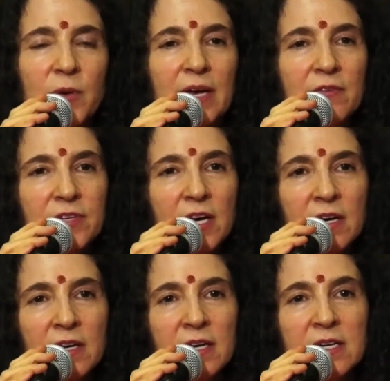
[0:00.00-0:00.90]
What I've
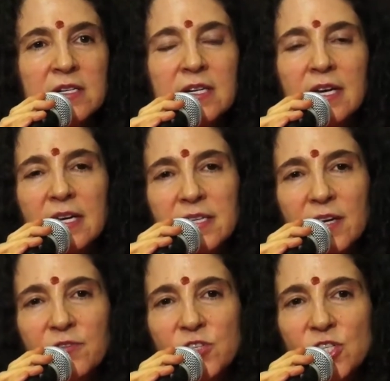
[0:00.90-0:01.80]
done is
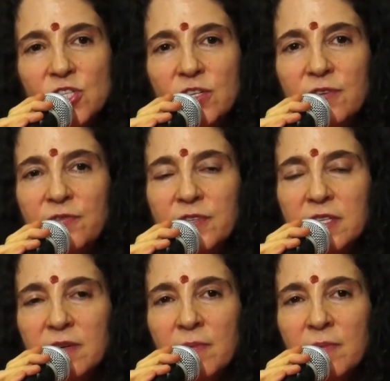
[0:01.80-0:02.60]
I've shifted